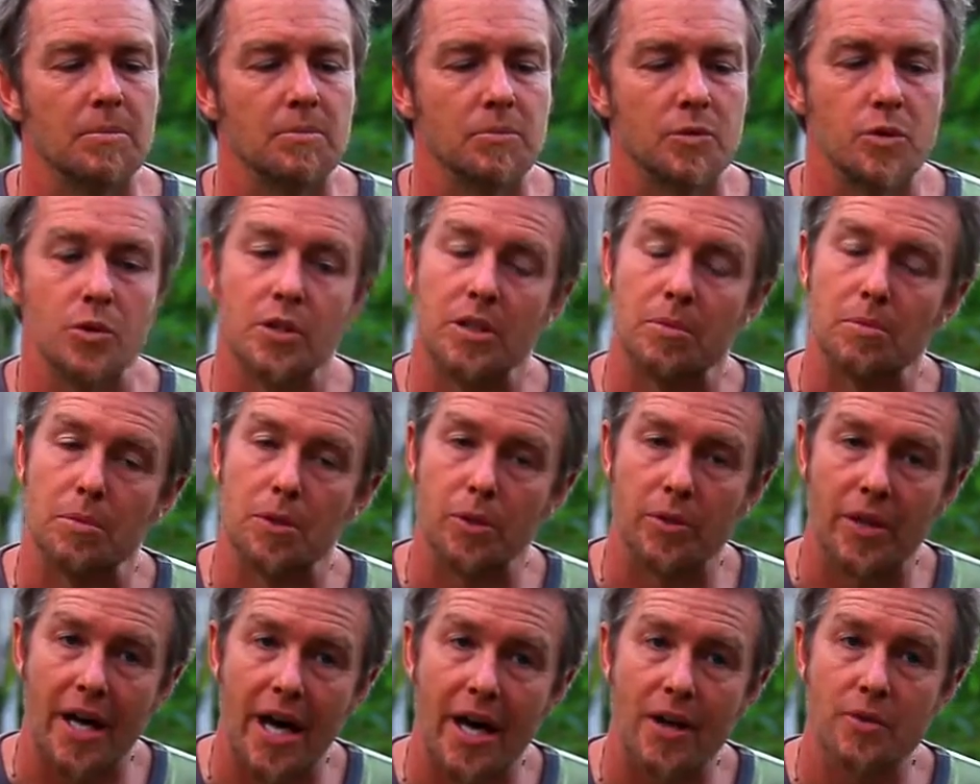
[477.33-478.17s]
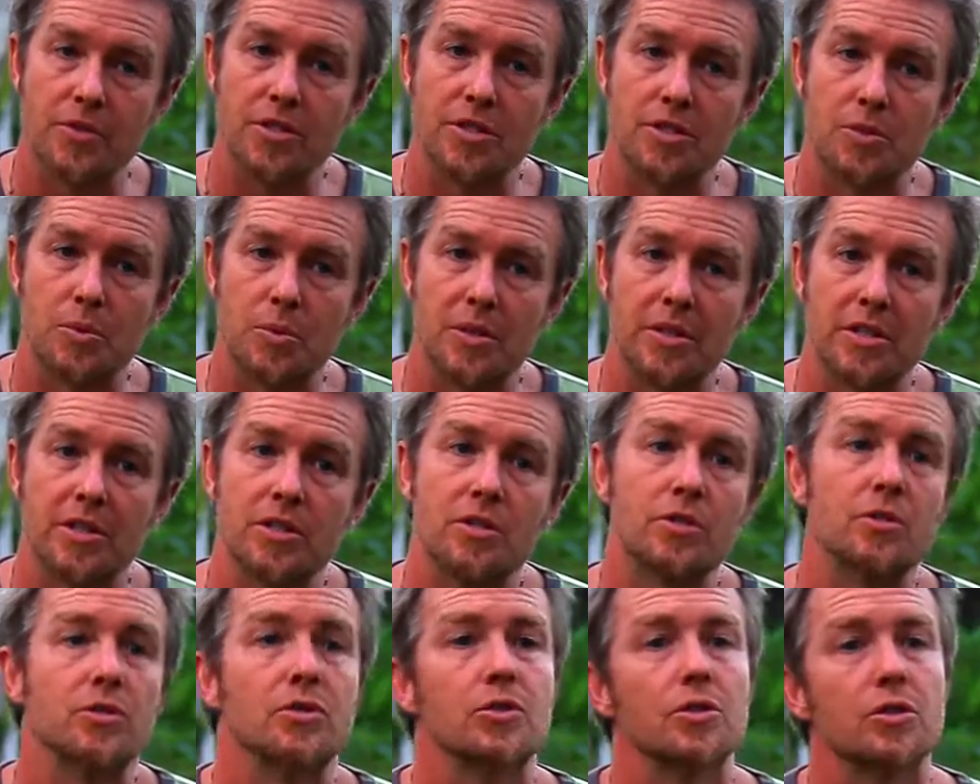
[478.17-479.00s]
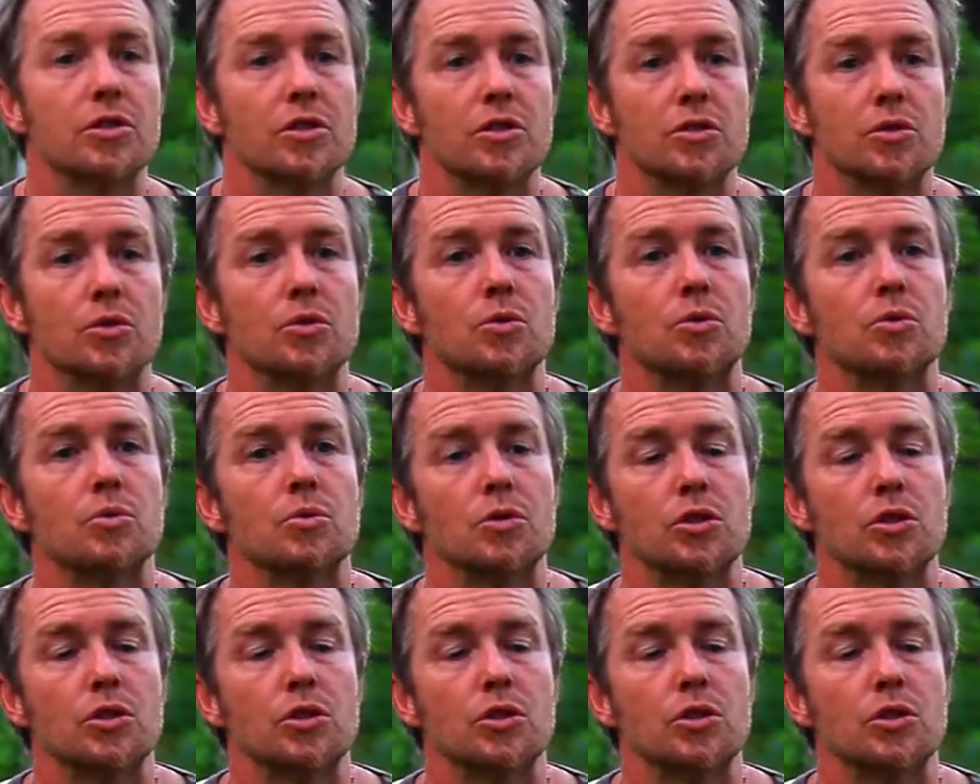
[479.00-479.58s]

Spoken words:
You can build houses with it, or you can do